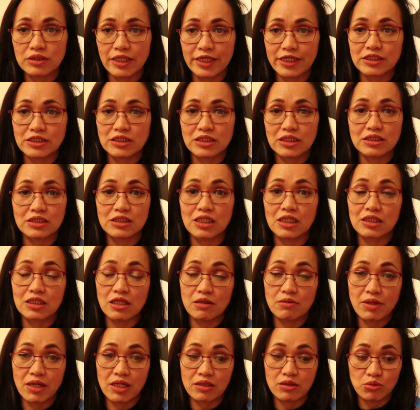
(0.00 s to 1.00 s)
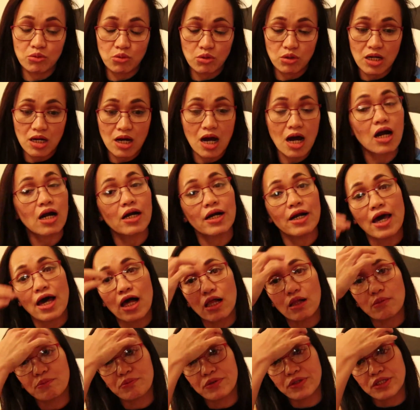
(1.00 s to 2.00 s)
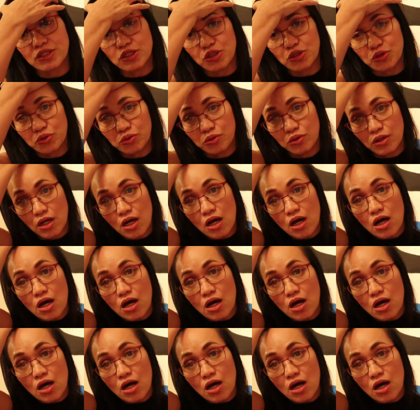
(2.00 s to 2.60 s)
ladies and gentlemen, are helping you